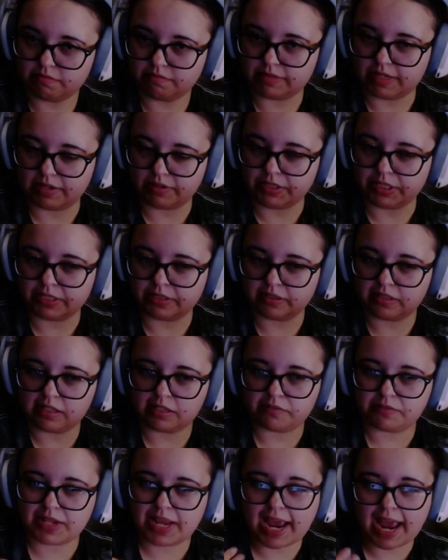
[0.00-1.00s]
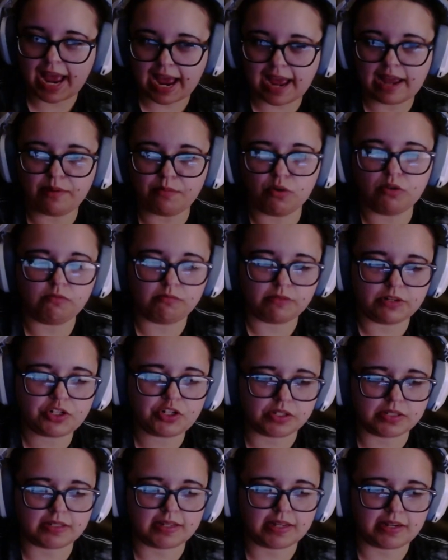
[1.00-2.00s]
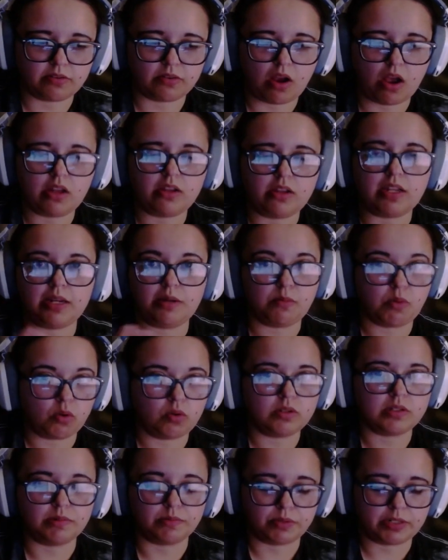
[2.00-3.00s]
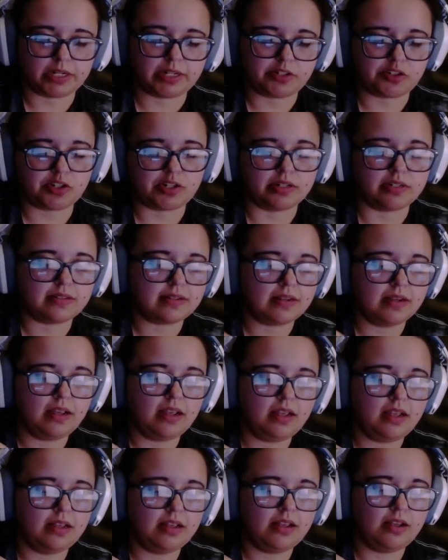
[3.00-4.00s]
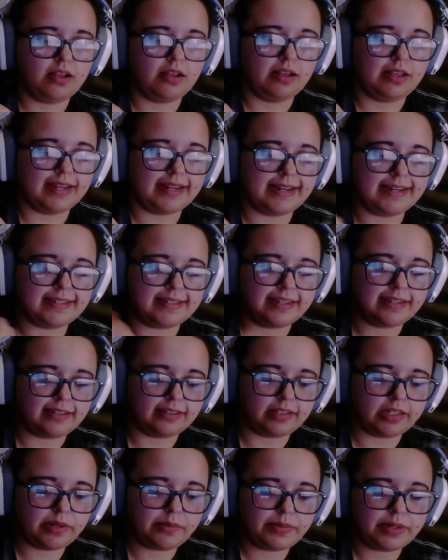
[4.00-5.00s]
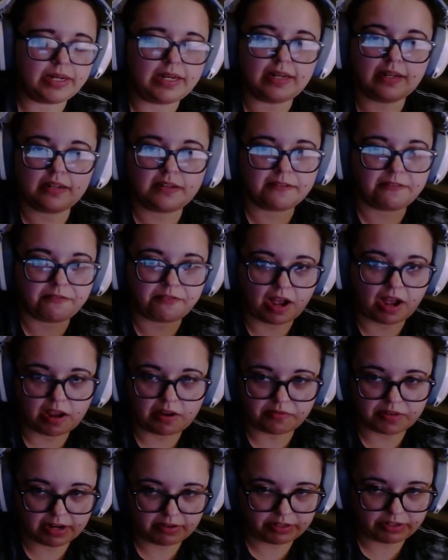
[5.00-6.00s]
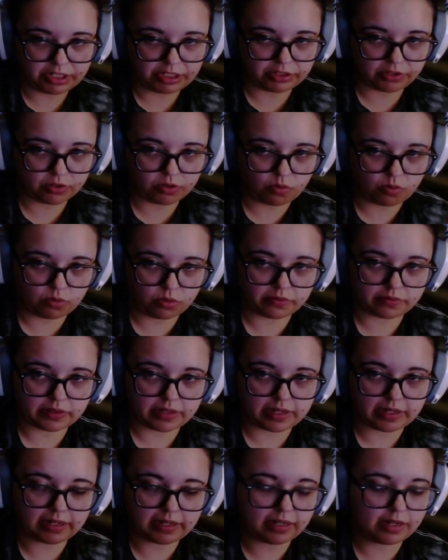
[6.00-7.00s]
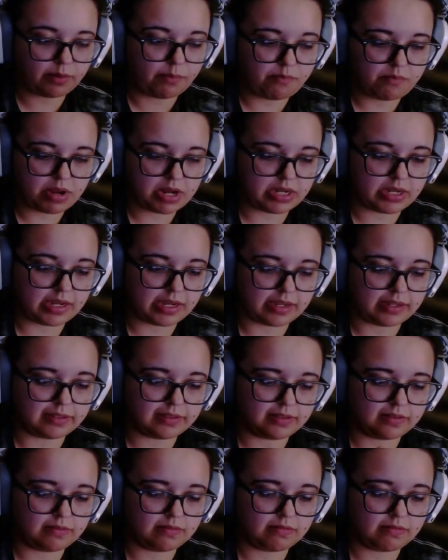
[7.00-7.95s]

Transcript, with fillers: Down here, if they add more widgets later on, polls and predictions, is it limited to 5 down here, or are they gonna make it